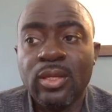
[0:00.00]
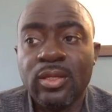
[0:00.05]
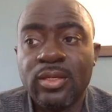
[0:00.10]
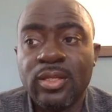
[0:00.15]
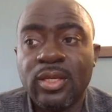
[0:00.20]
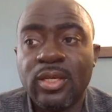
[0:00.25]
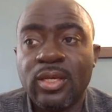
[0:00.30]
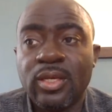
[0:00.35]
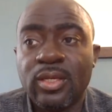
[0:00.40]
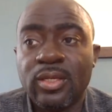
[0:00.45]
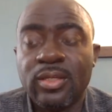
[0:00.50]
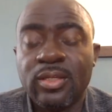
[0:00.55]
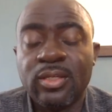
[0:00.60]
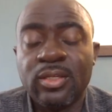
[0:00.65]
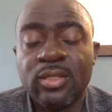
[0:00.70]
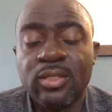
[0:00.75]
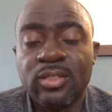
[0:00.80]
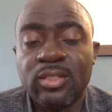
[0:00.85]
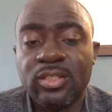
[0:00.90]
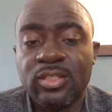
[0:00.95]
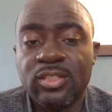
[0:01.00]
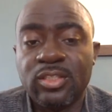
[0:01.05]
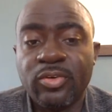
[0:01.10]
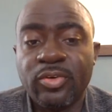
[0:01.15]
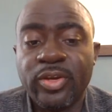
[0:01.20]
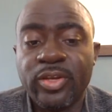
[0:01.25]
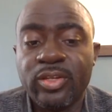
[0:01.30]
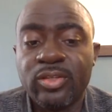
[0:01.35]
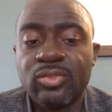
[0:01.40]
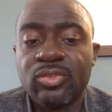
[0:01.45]
The
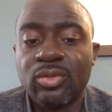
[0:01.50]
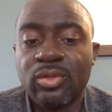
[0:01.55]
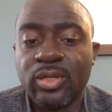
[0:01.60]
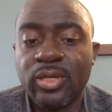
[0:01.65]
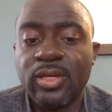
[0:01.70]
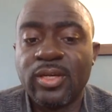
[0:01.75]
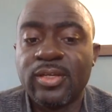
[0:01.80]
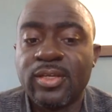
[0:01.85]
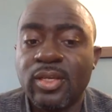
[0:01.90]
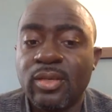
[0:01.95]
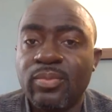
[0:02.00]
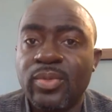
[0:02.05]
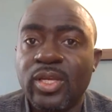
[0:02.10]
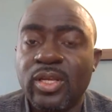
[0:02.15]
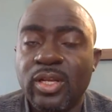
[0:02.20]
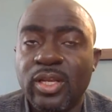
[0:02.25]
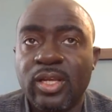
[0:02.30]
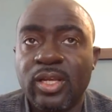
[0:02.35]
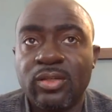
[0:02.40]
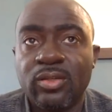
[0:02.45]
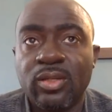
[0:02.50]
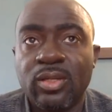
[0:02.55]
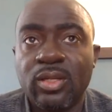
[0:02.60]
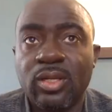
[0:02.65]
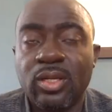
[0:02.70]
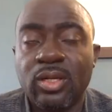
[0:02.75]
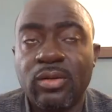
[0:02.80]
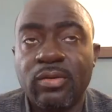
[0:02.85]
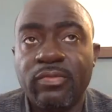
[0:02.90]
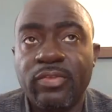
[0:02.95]
generators on that can be loud,
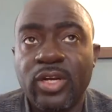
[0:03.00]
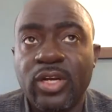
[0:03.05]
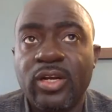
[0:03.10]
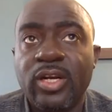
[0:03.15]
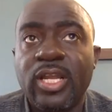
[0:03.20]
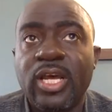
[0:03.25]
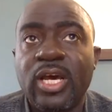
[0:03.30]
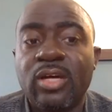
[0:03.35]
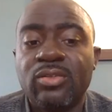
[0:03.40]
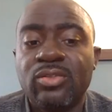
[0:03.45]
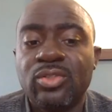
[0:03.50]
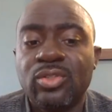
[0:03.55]
very loud.